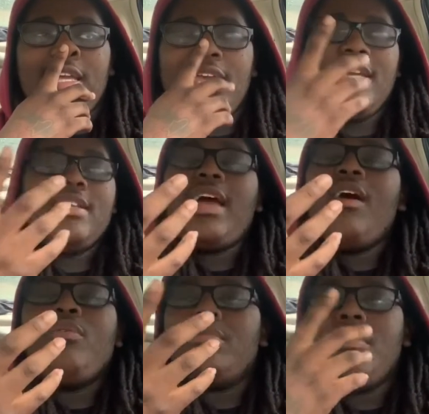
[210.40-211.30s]
And
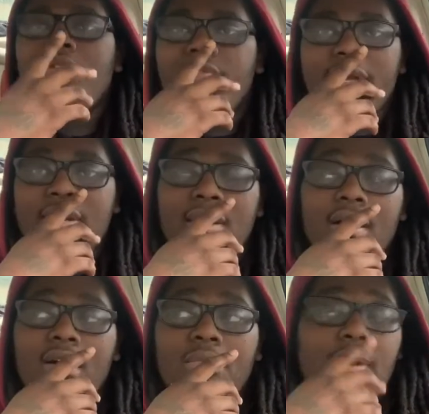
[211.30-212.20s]
I wasn't motivated at
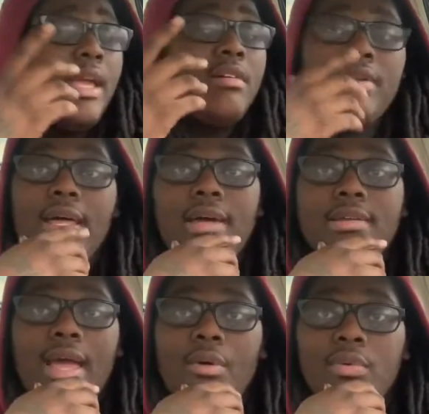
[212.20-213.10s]
all, bro, I ain't gonna lie,
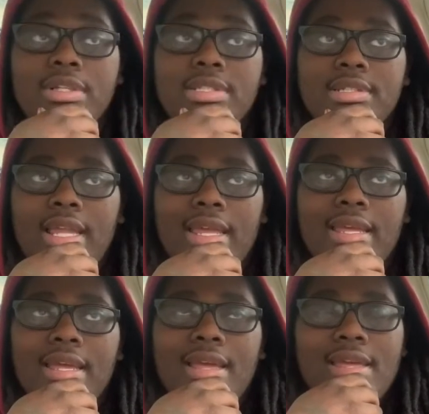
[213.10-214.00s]
I wasn't,
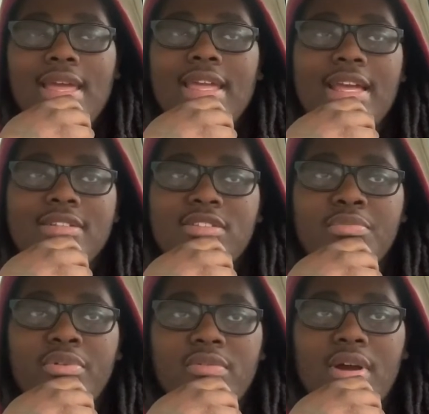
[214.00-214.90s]
like, it got to a
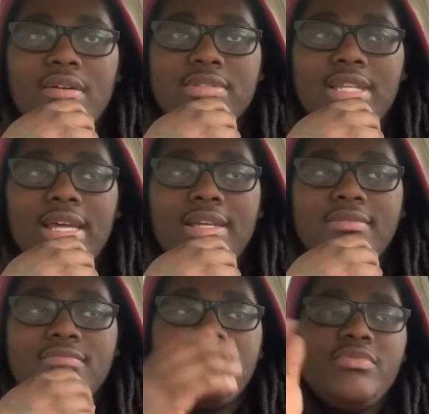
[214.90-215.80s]
point where I was
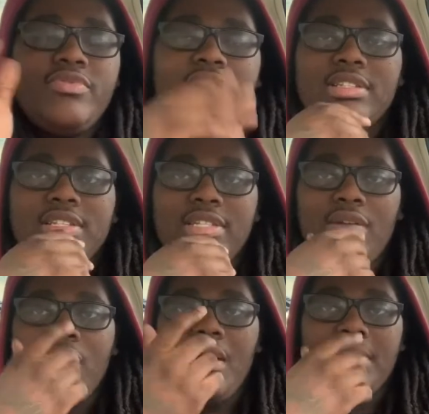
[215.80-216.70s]
like, fuck this.
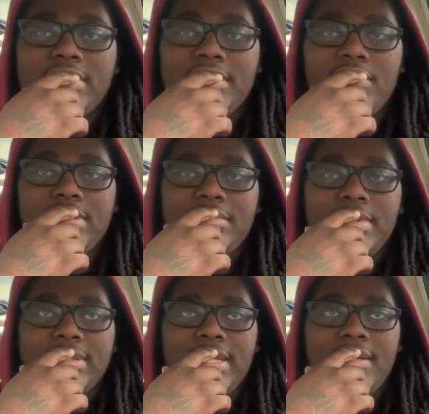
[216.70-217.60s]
Like, why am I still wasting
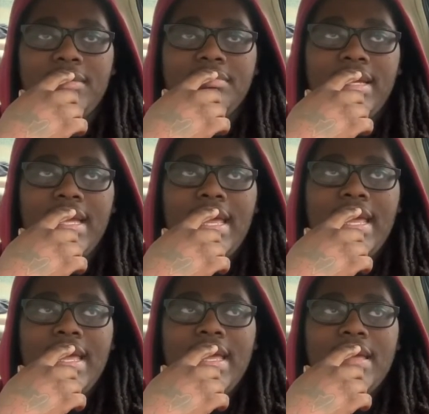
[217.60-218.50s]
more time?
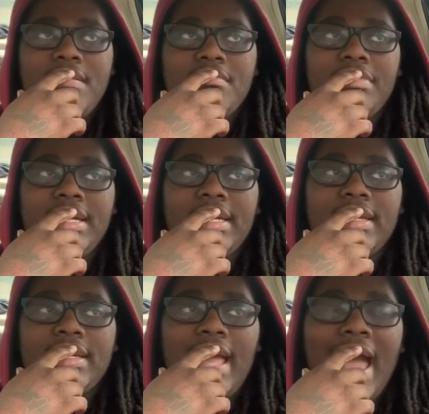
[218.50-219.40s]
But
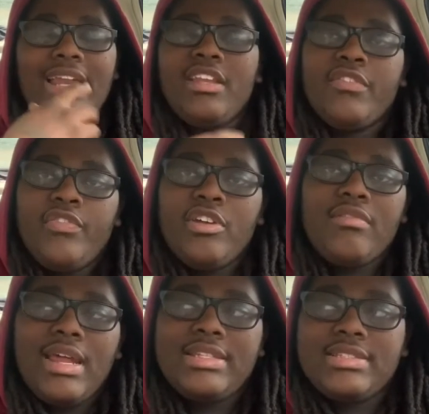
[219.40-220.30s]
I didn't feel
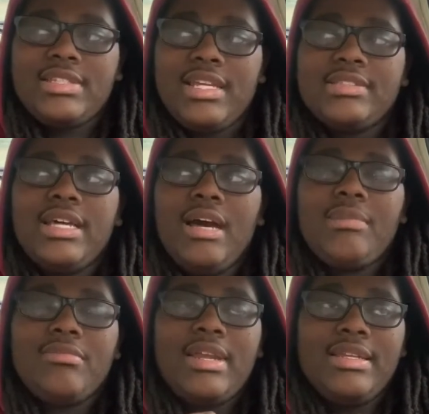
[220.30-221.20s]
right at the same time.
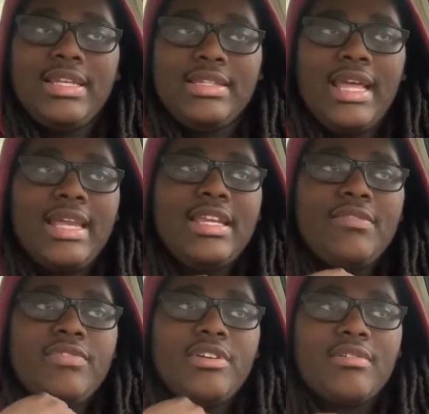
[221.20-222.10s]
Like, when I did that, I
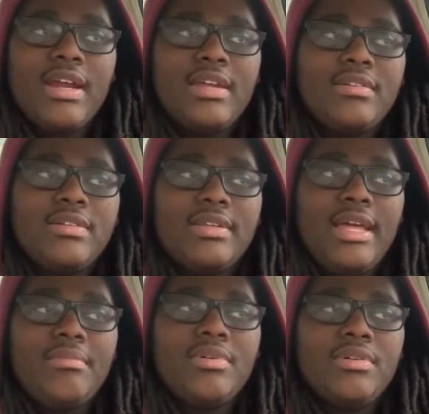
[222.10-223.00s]
didn't feel right.
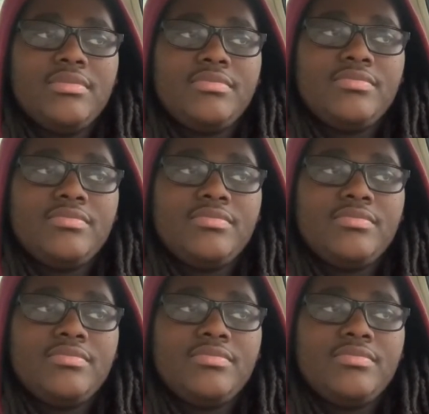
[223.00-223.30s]
Like, bro,